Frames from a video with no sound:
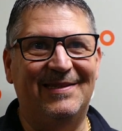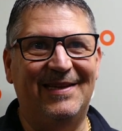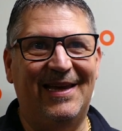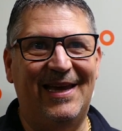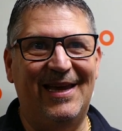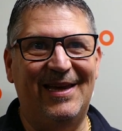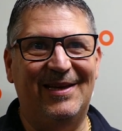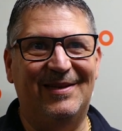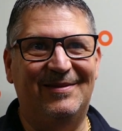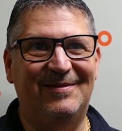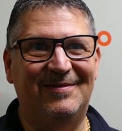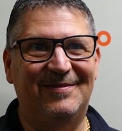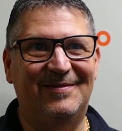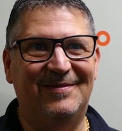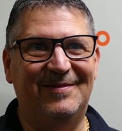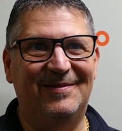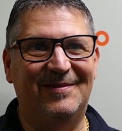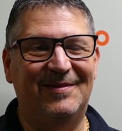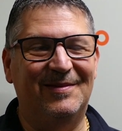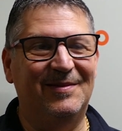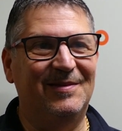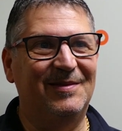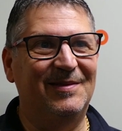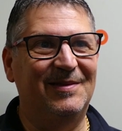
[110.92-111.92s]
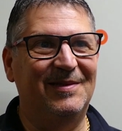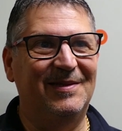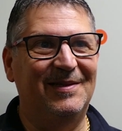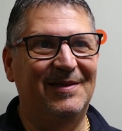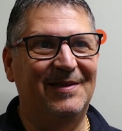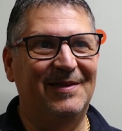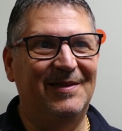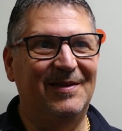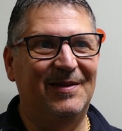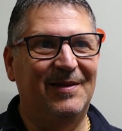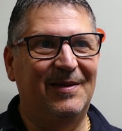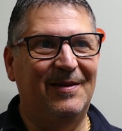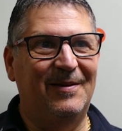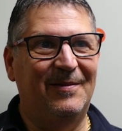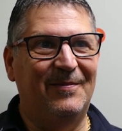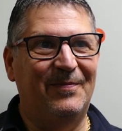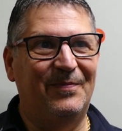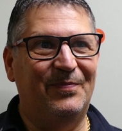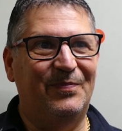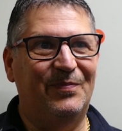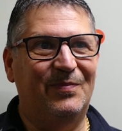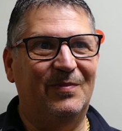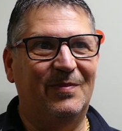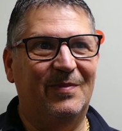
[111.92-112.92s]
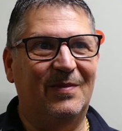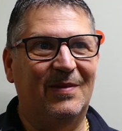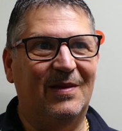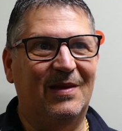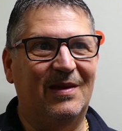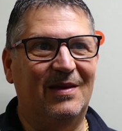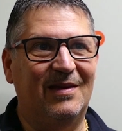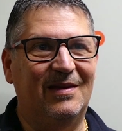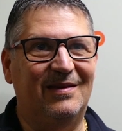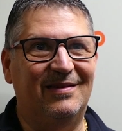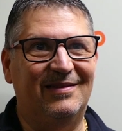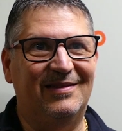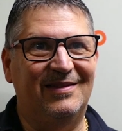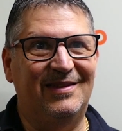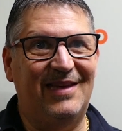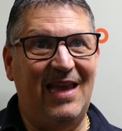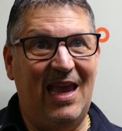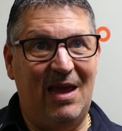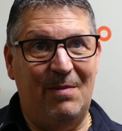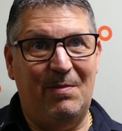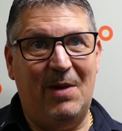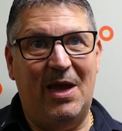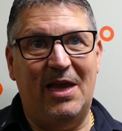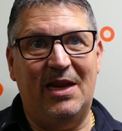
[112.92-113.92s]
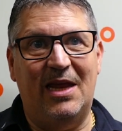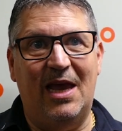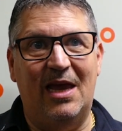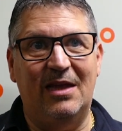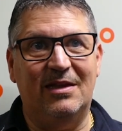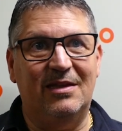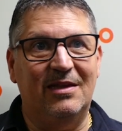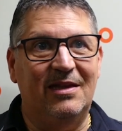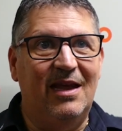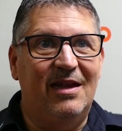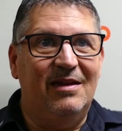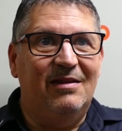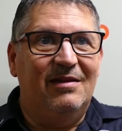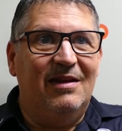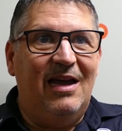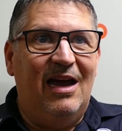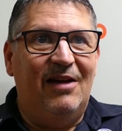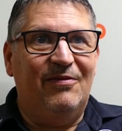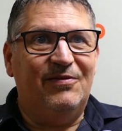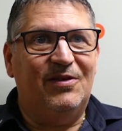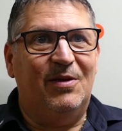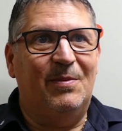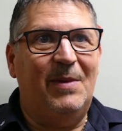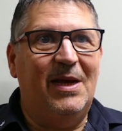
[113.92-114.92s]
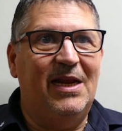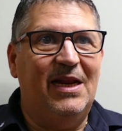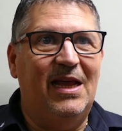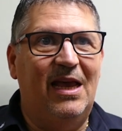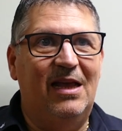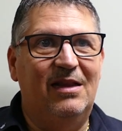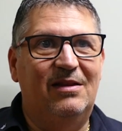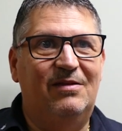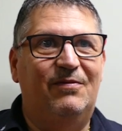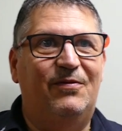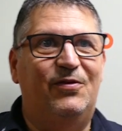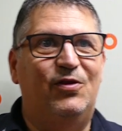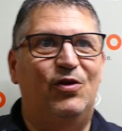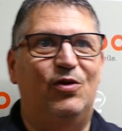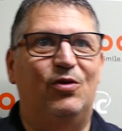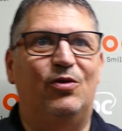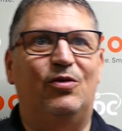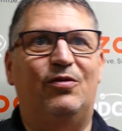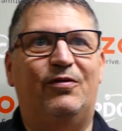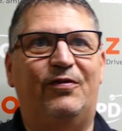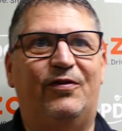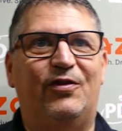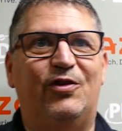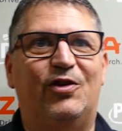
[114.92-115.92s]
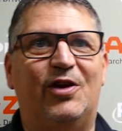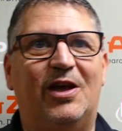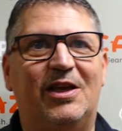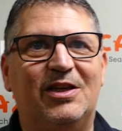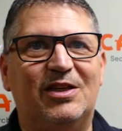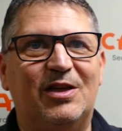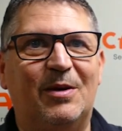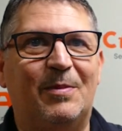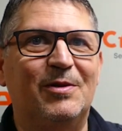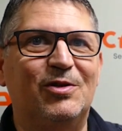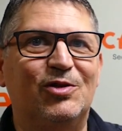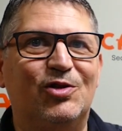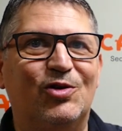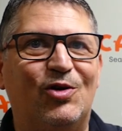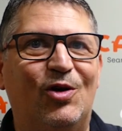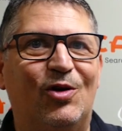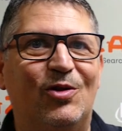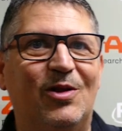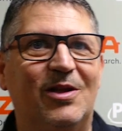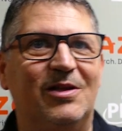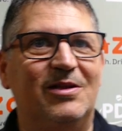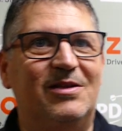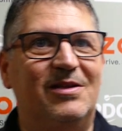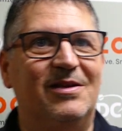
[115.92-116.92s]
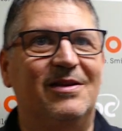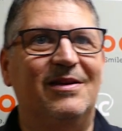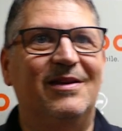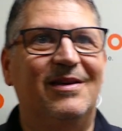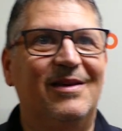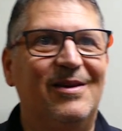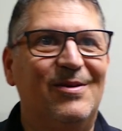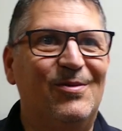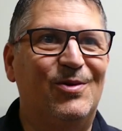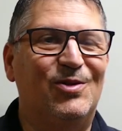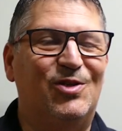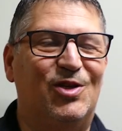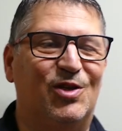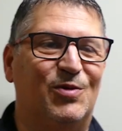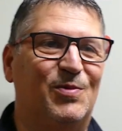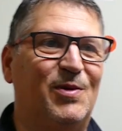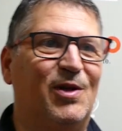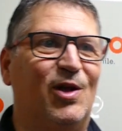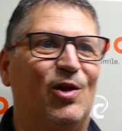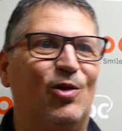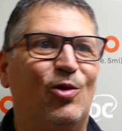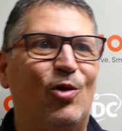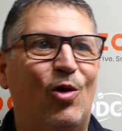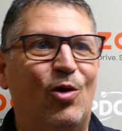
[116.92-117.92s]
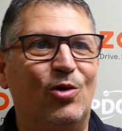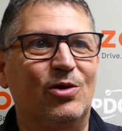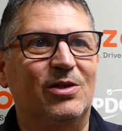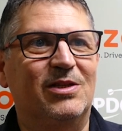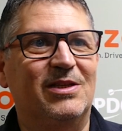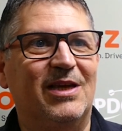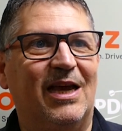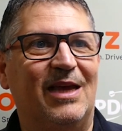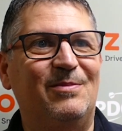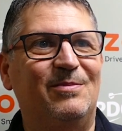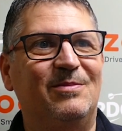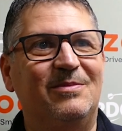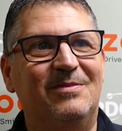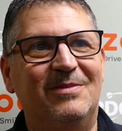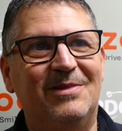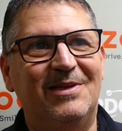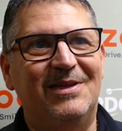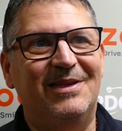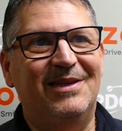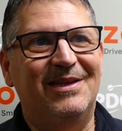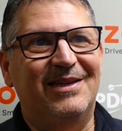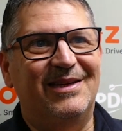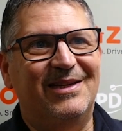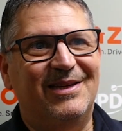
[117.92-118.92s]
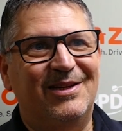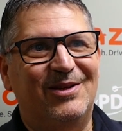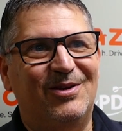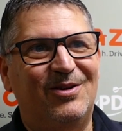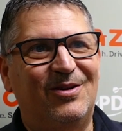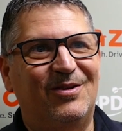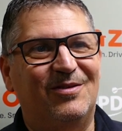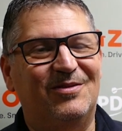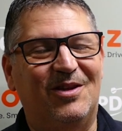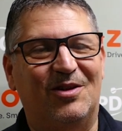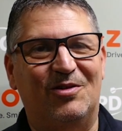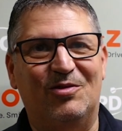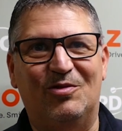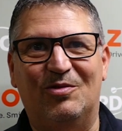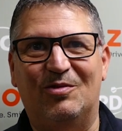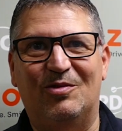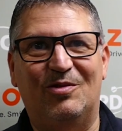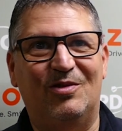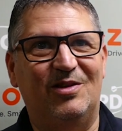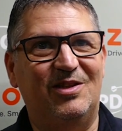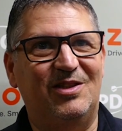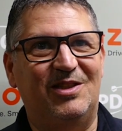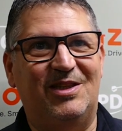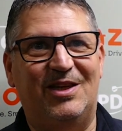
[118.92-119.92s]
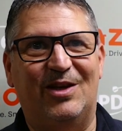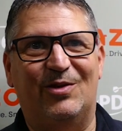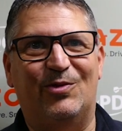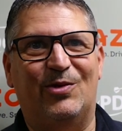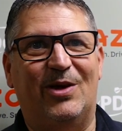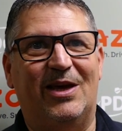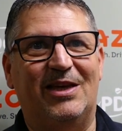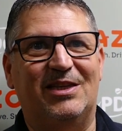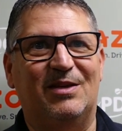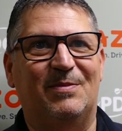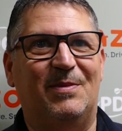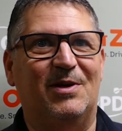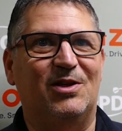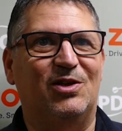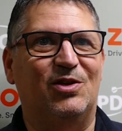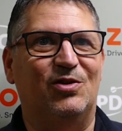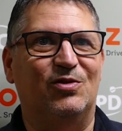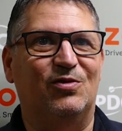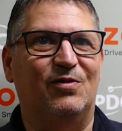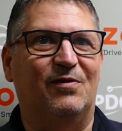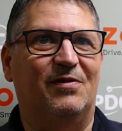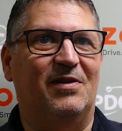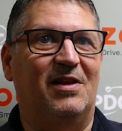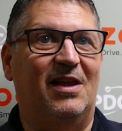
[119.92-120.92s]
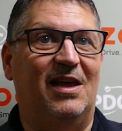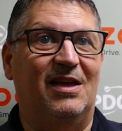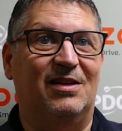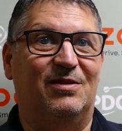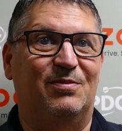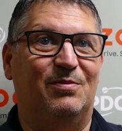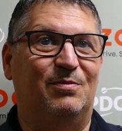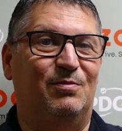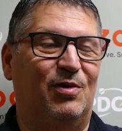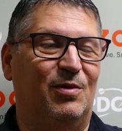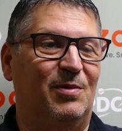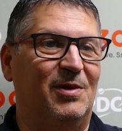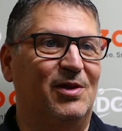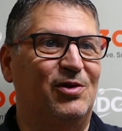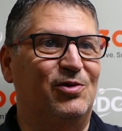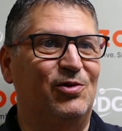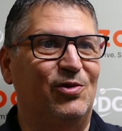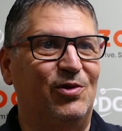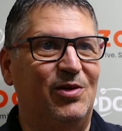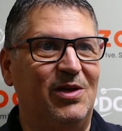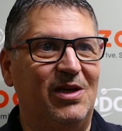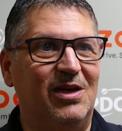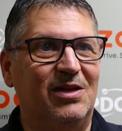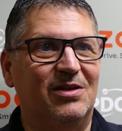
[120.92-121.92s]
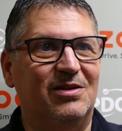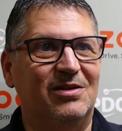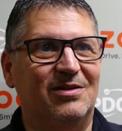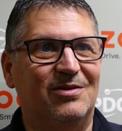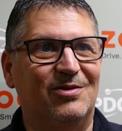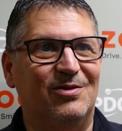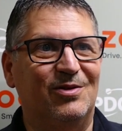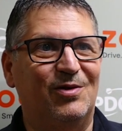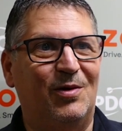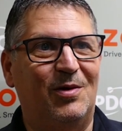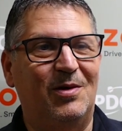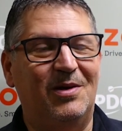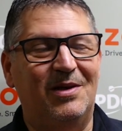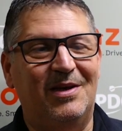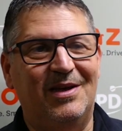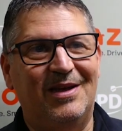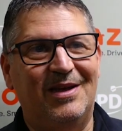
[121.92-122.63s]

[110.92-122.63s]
this, the Minehead and the Worlds. Yeah, Minehead, and then after Minehead, few nights up in Scotland, which has been a long time. You know, I've done 0 exhibitions over the last probably 2 years, so it'll